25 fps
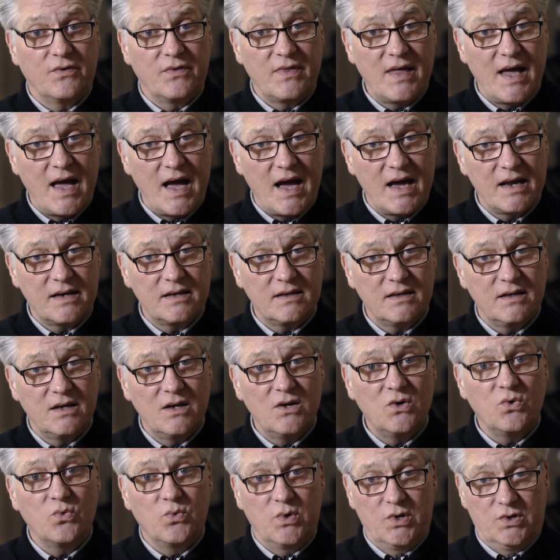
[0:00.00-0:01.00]
that,
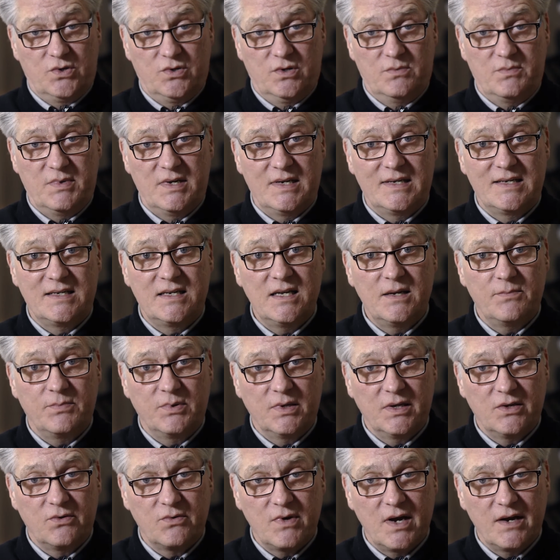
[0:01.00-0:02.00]
we should be
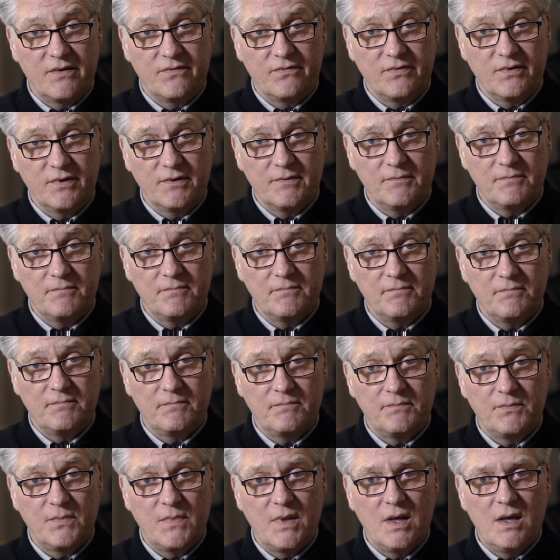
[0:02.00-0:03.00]
deeply grateful.
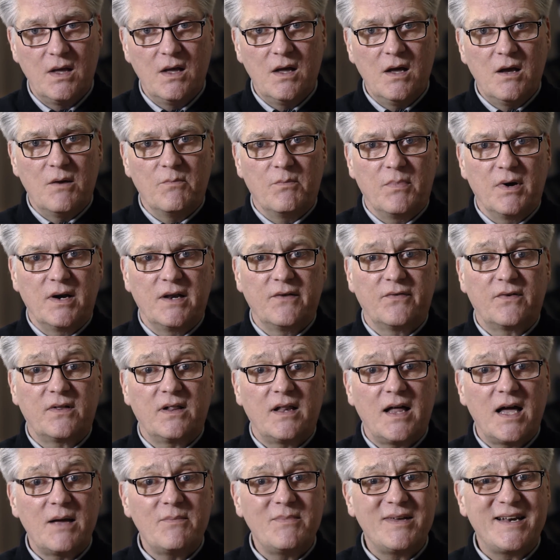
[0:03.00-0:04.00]
But if
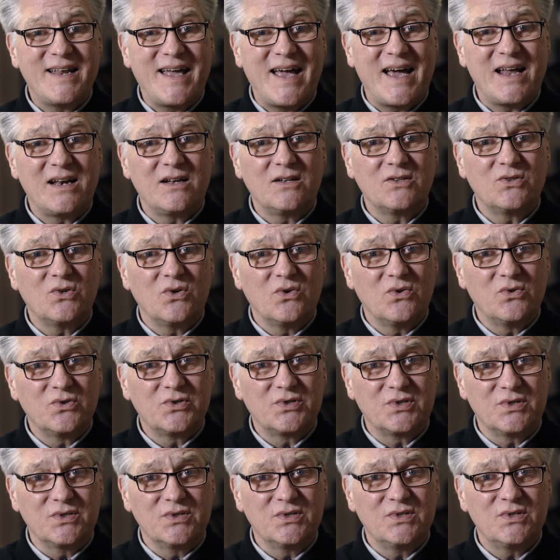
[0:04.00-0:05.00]
climate-addled
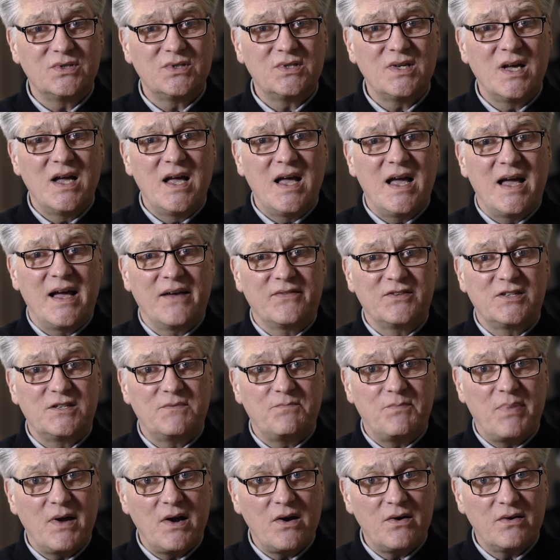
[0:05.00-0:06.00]
oceans have
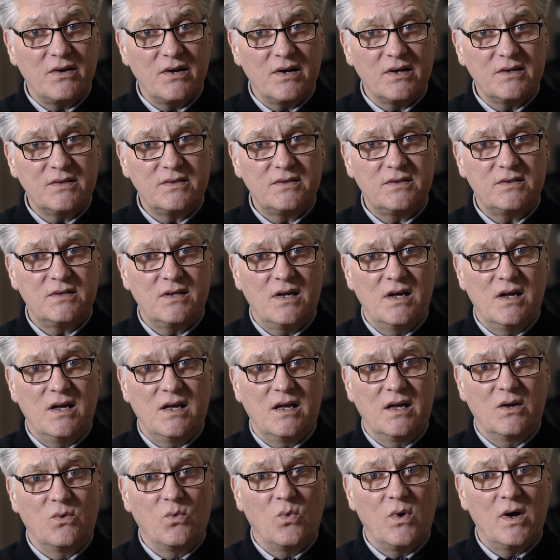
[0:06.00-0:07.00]
spared us
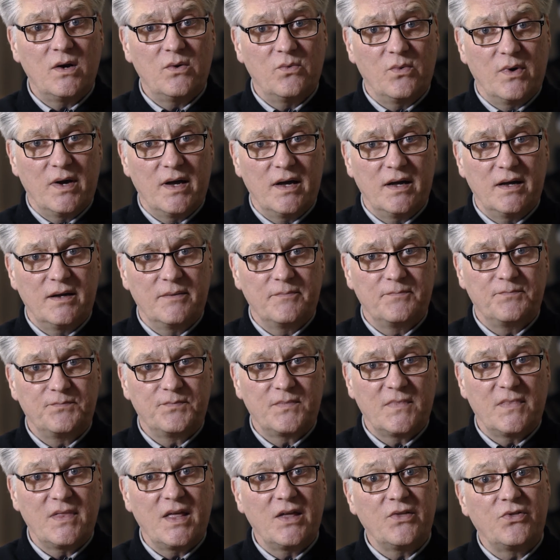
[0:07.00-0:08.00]
in one way,
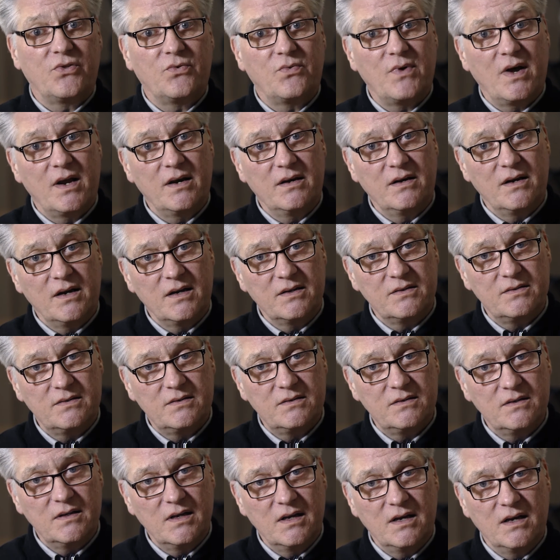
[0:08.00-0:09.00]
they threaten
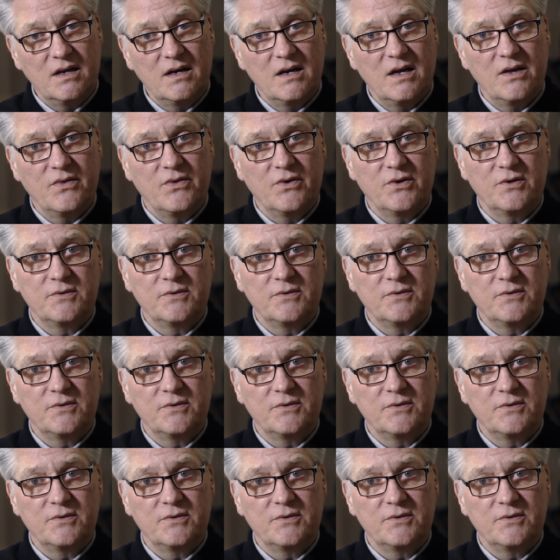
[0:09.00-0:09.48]
us in another.